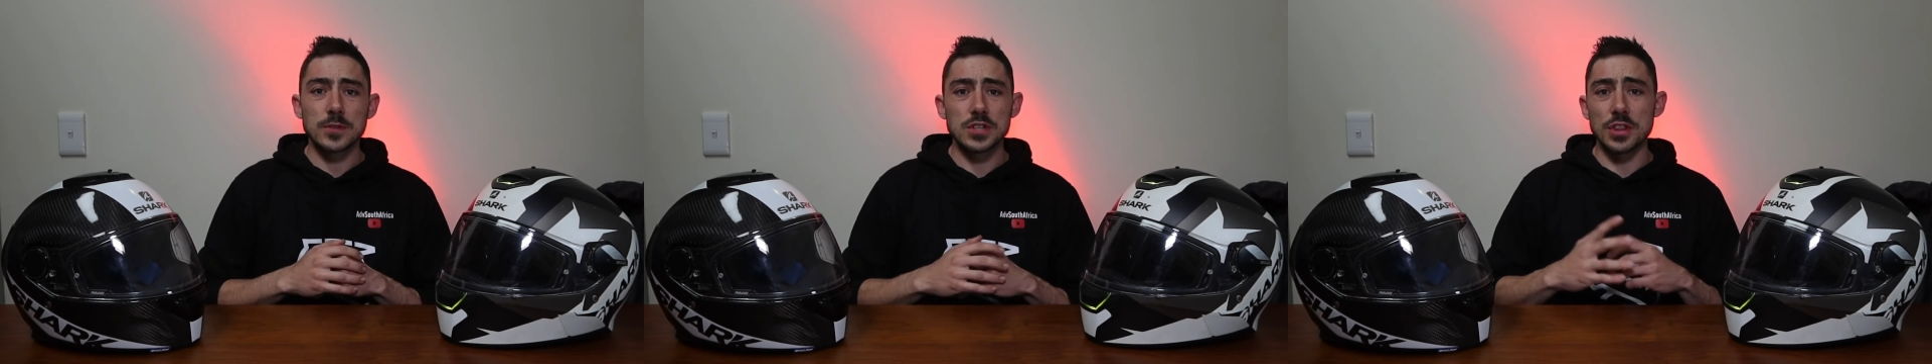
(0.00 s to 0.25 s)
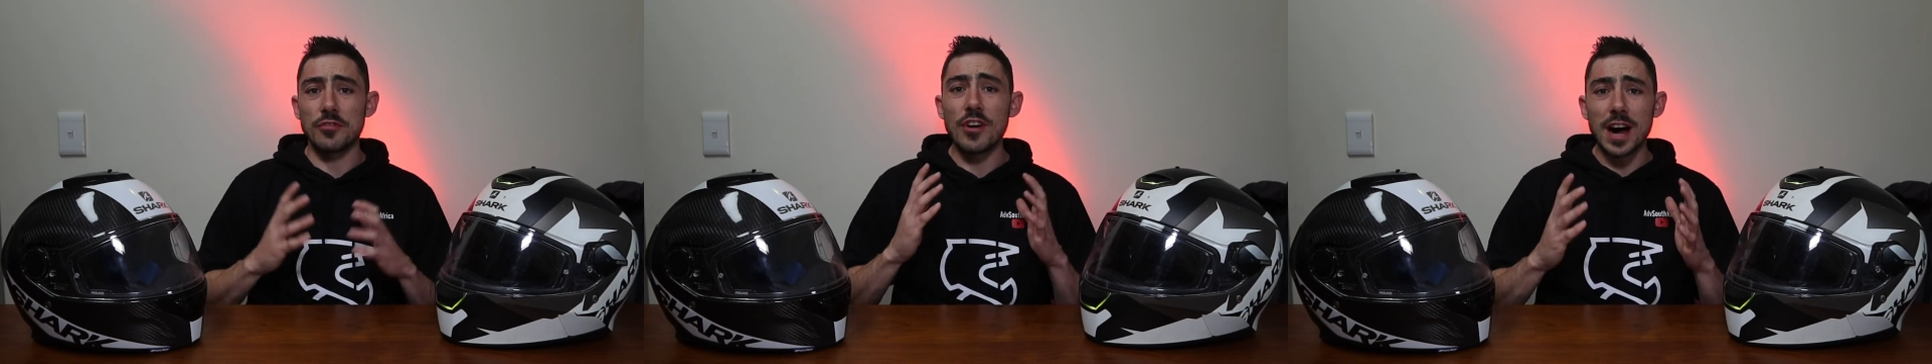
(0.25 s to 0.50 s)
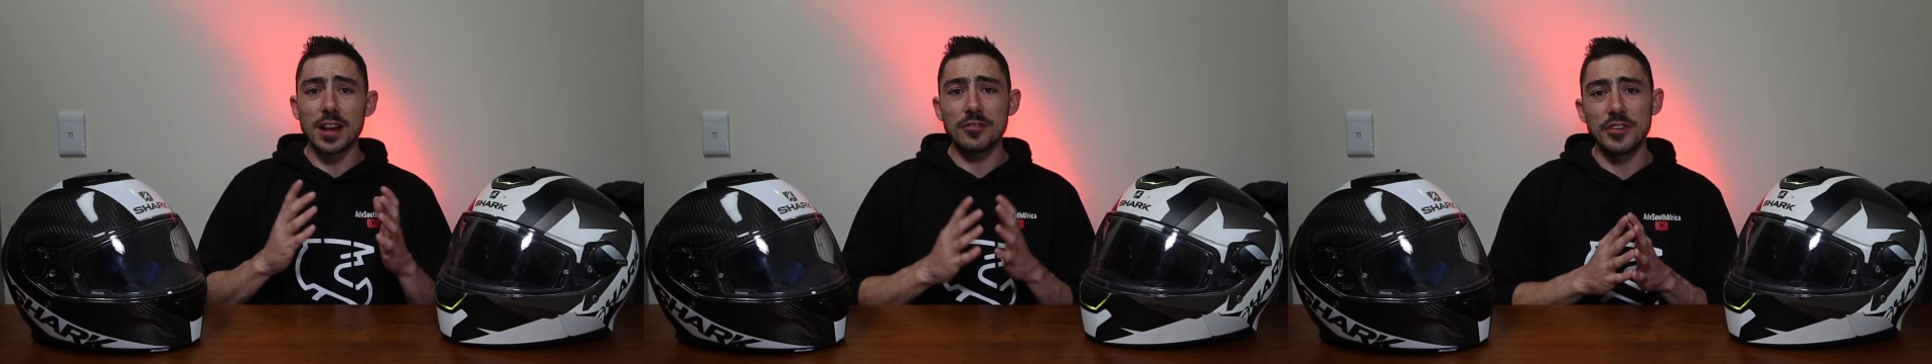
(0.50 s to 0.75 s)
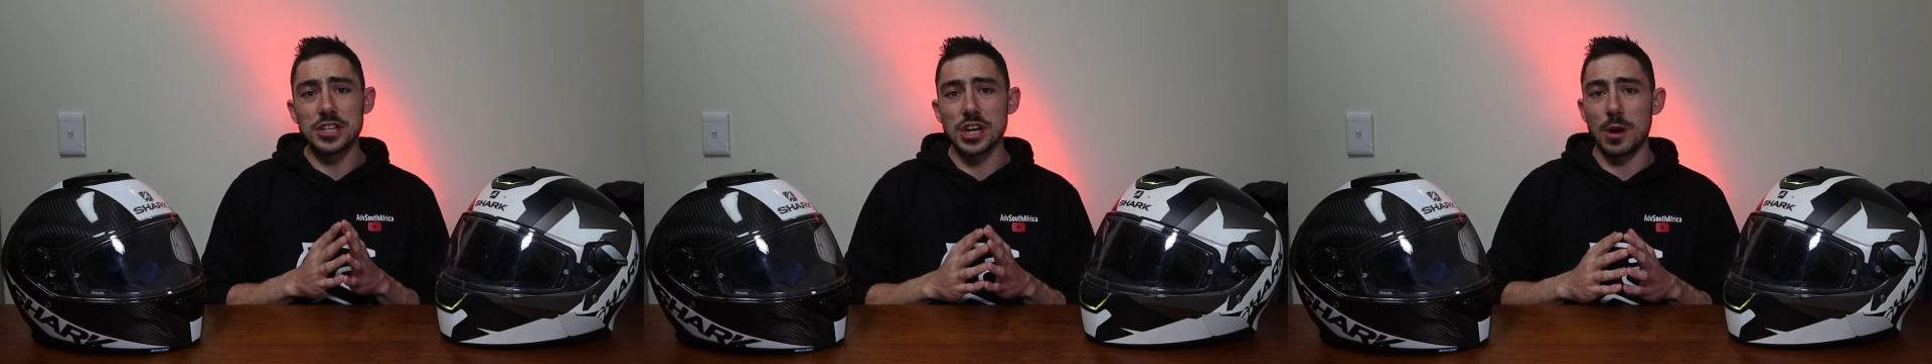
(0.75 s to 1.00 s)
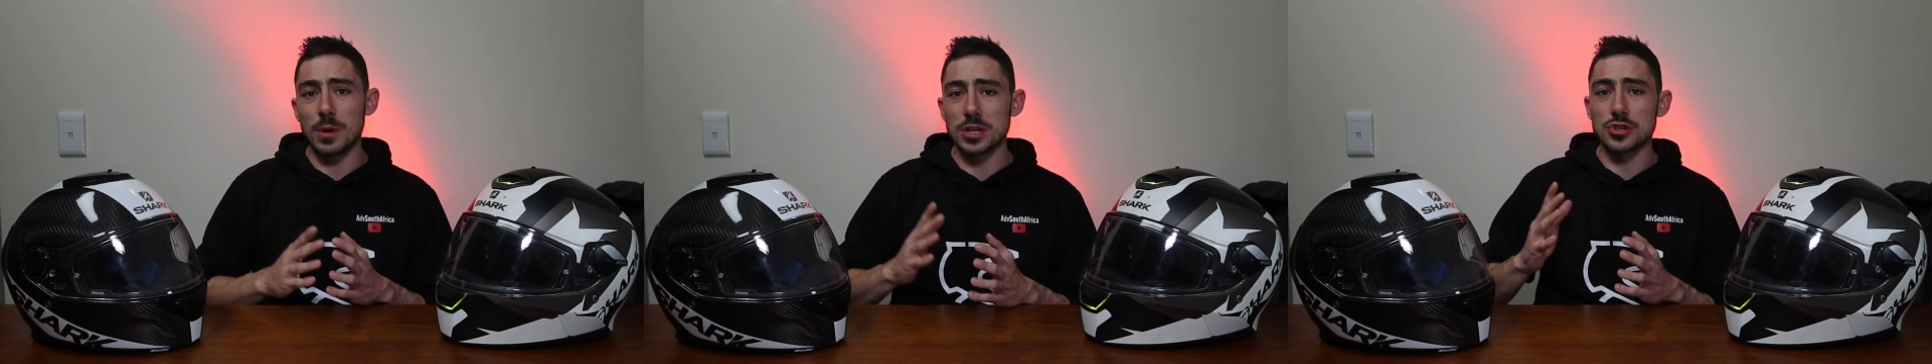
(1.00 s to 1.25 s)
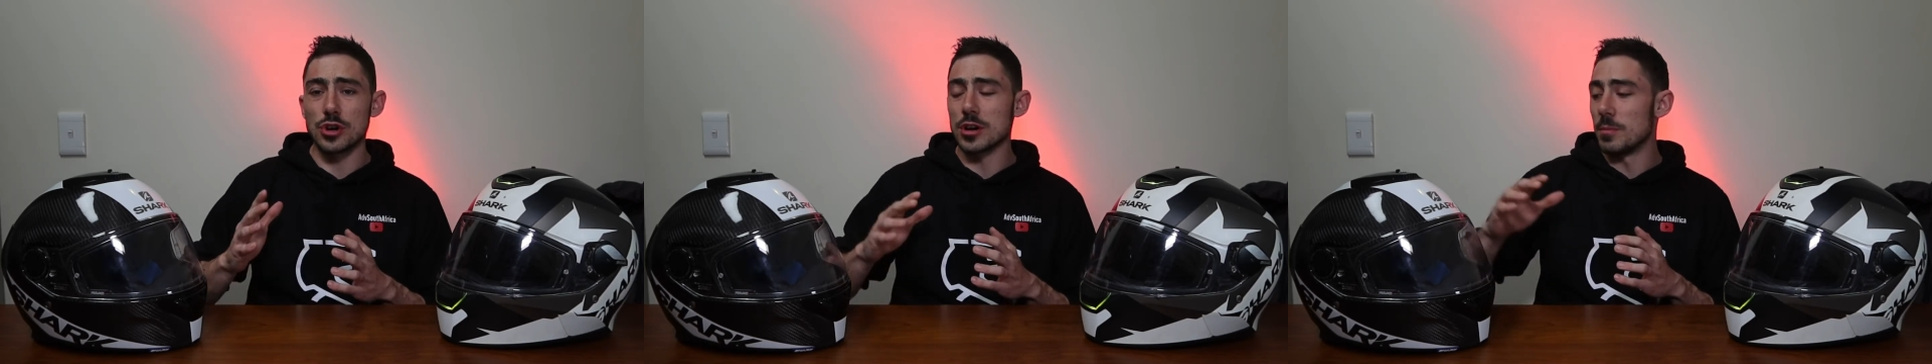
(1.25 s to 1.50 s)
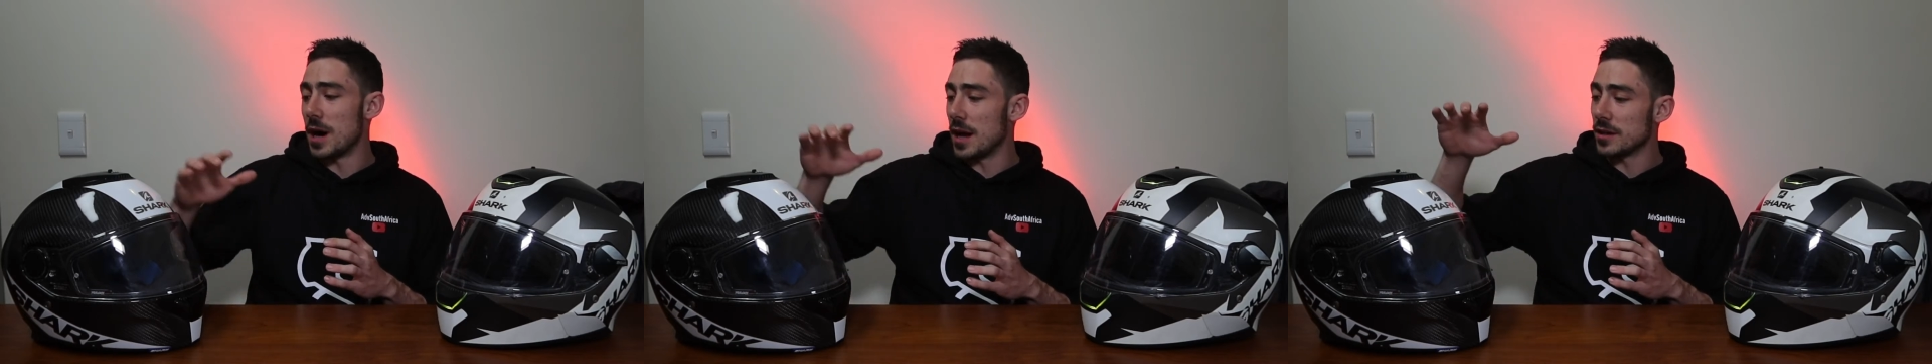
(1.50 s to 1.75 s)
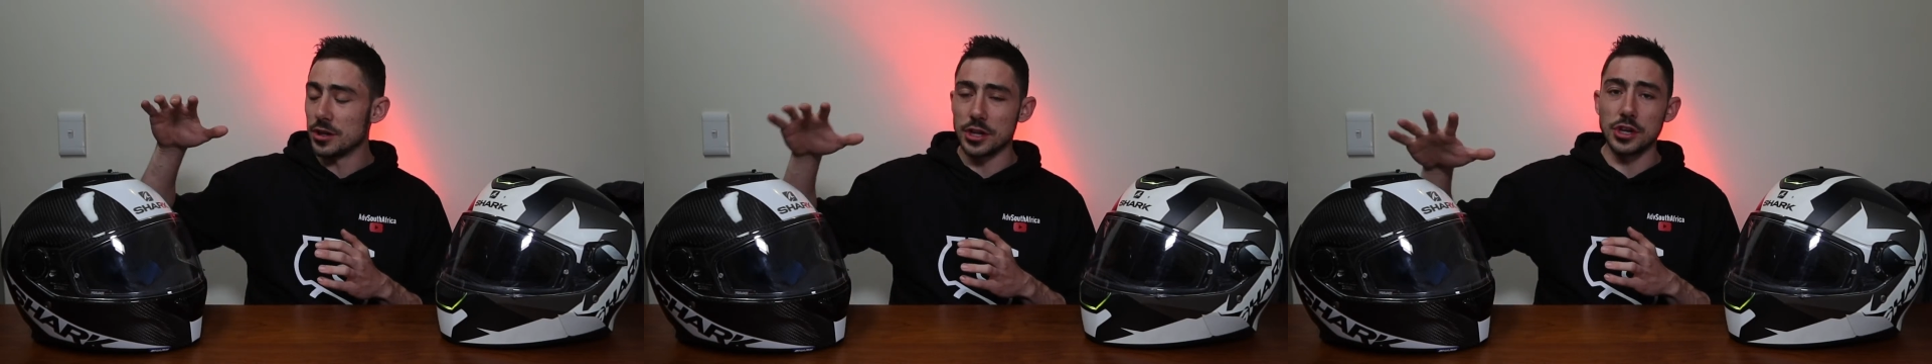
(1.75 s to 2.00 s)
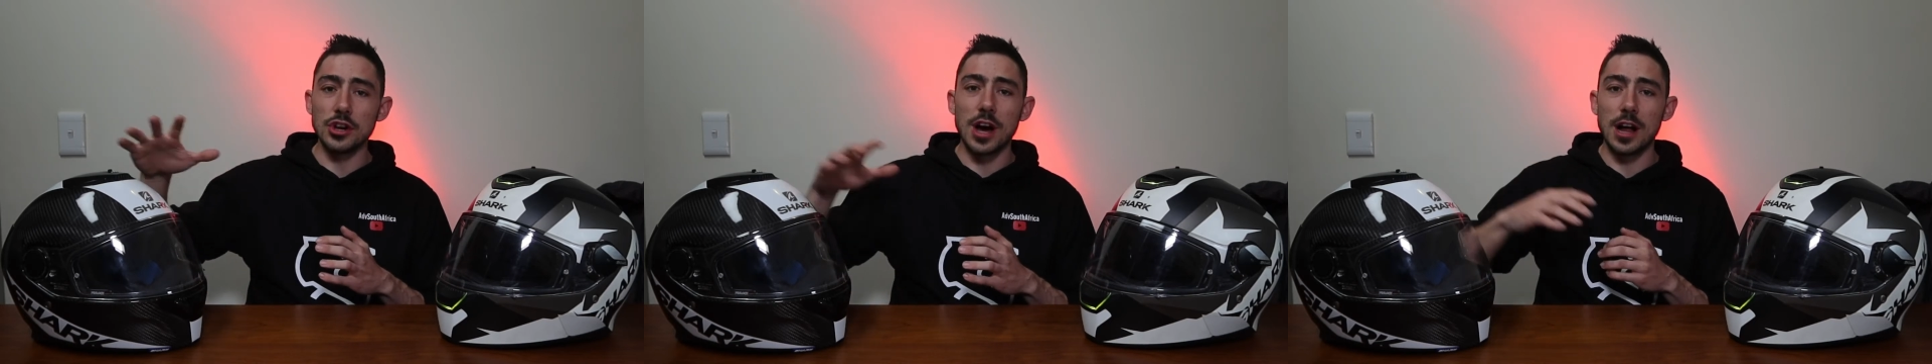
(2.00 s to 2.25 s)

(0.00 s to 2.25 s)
So the final feature I want to talk about on the new